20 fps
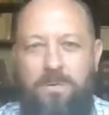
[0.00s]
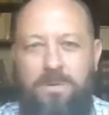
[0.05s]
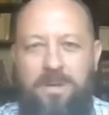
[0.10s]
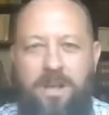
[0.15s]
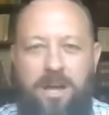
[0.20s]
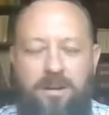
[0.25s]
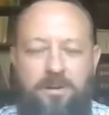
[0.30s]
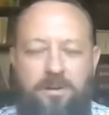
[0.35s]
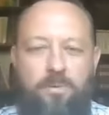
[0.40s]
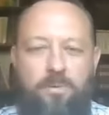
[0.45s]

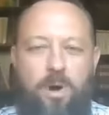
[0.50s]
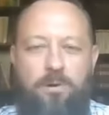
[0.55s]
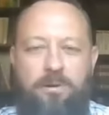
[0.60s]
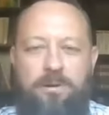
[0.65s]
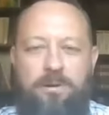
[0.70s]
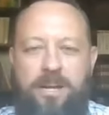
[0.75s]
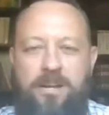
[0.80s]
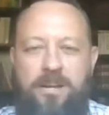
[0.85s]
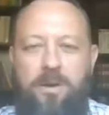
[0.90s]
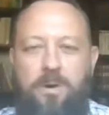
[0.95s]
Well, Dr.
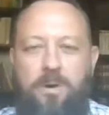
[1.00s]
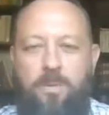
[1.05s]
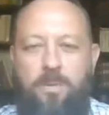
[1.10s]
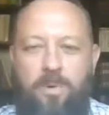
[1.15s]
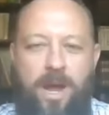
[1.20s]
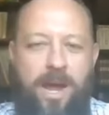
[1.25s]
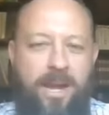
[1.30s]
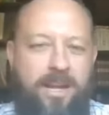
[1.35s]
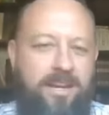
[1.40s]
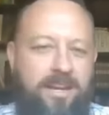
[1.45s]
Waldron, I know
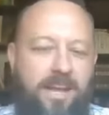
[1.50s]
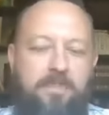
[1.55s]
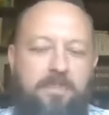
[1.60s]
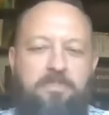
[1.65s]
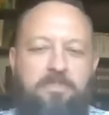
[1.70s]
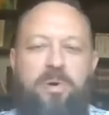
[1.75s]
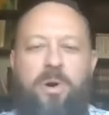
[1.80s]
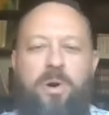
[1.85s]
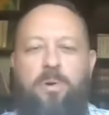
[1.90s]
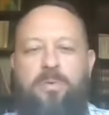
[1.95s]
Ryan and I
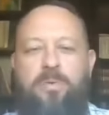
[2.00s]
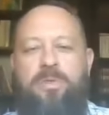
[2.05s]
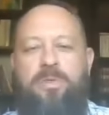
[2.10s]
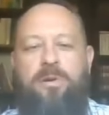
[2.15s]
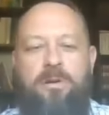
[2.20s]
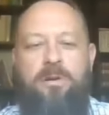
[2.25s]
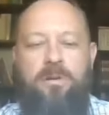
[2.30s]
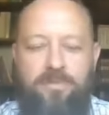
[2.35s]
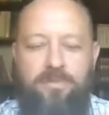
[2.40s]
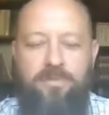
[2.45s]

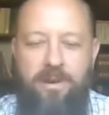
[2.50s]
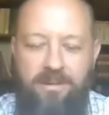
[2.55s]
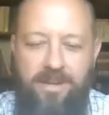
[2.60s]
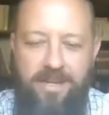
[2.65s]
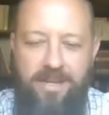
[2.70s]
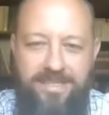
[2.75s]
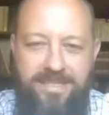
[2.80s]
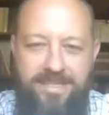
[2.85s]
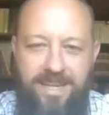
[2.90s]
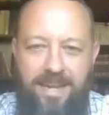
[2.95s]
both are
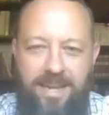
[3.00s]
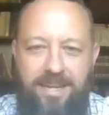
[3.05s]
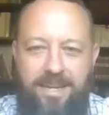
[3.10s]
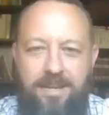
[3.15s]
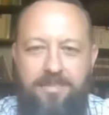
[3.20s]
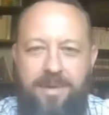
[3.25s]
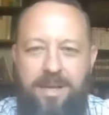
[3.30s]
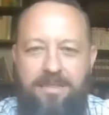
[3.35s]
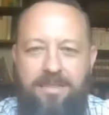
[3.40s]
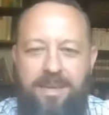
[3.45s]
very
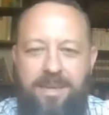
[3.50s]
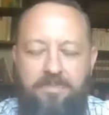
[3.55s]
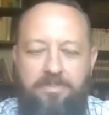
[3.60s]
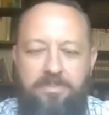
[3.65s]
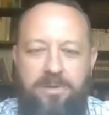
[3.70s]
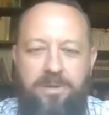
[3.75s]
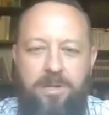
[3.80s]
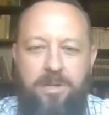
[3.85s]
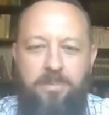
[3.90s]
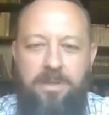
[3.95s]
excited about
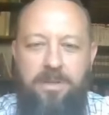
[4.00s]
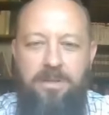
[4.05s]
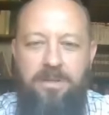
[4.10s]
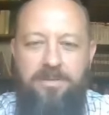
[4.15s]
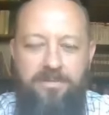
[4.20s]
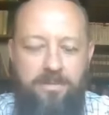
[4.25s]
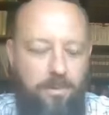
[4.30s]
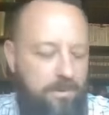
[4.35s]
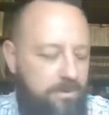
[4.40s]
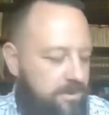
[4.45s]
that book. We
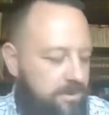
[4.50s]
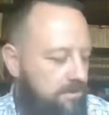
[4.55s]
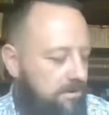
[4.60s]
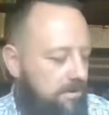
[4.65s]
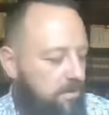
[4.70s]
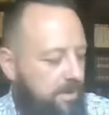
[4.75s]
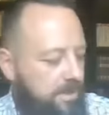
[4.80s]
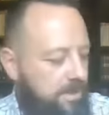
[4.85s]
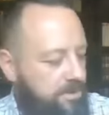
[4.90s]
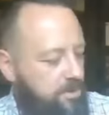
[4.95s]
look forward
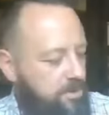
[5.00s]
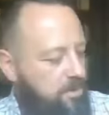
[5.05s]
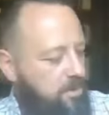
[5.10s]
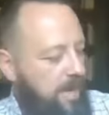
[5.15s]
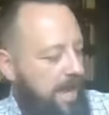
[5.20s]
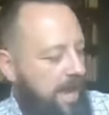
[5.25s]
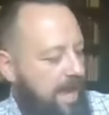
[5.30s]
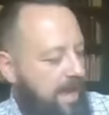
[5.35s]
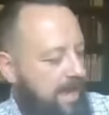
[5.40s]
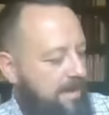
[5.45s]
to it. We do
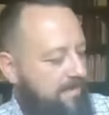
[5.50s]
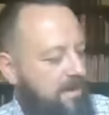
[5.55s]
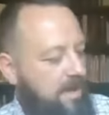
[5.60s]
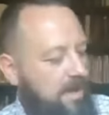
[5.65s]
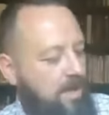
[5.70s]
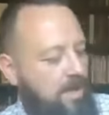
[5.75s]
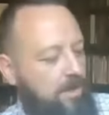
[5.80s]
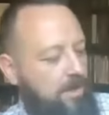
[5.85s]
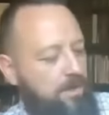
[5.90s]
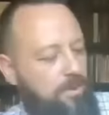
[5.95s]
have
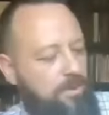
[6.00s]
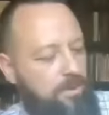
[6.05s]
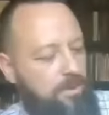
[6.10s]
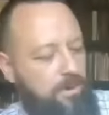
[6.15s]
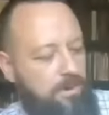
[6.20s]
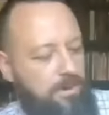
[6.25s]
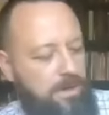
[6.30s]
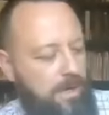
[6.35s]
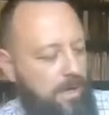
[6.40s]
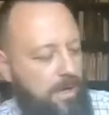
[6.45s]

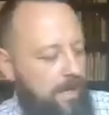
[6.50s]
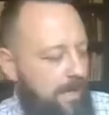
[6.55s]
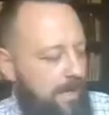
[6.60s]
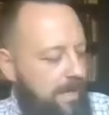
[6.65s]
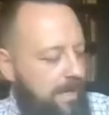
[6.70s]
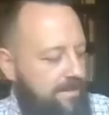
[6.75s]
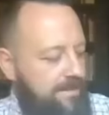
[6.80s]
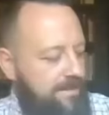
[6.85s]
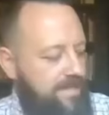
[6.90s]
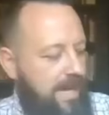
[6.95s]
your
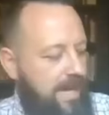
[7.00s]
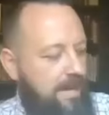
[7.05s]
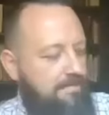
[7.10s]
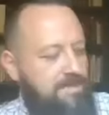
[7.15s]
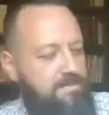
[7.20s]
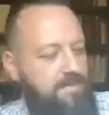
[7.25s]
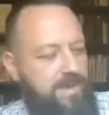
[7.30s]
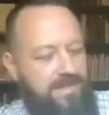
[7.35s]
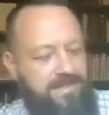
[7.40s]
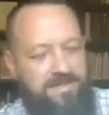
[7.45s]
End
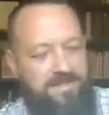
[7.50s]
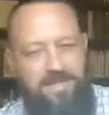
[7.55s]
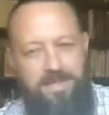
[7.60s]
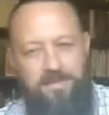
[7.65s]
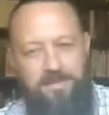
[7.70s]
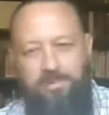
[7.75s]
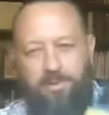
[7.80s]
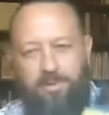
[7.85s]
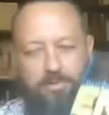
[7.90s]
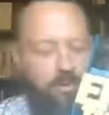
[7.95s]
Times Made
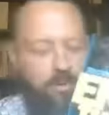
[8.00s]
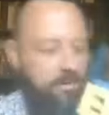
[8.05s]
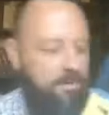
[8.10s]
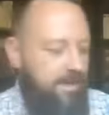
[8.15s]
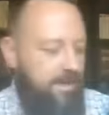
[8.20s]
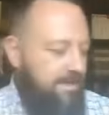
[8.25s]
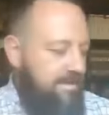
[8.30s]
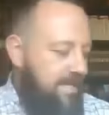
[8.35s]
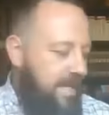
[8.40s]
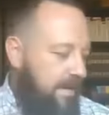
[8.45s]
Simple, more
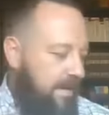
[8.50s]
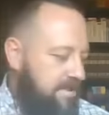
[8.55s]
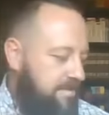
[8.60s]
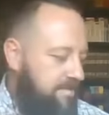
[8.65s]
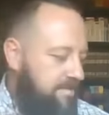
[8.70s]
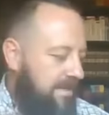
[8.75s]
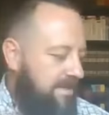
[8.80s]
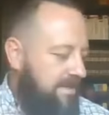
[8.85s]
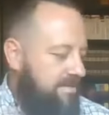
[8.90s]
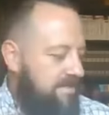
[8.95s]
the End
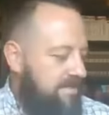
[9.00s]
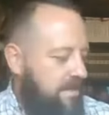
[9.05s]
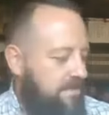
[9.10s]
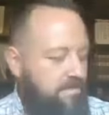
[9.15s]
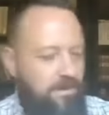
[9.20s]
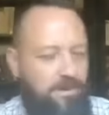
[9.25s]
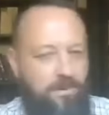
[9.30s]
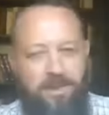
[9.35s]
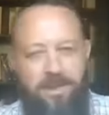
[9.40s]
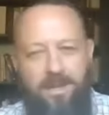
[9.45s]
Times Made
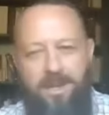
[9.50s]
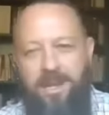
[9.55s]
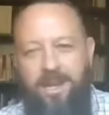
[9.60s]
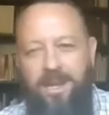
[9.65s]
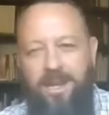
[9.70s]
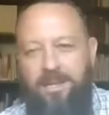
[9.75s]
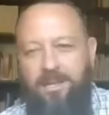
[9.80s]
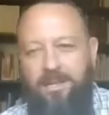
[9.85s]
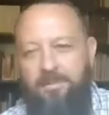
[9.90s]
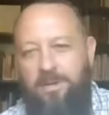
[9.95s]
Simple,
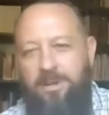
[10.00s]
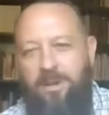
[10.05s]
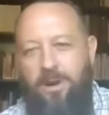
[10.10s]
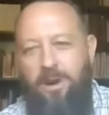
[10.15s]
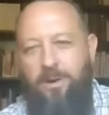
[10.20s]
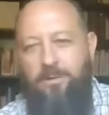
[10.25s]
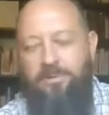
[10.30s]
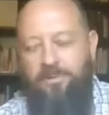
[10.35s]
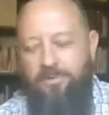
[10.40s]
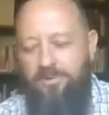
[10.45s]
and your
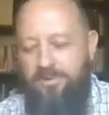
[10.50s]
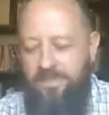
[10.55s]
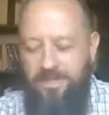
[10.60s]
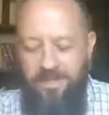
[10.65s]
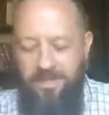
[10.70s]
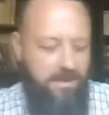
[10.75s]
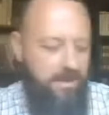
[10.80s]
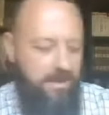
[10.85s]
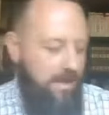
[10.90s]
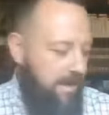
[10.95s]

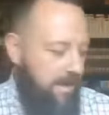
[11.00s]
MacArthur's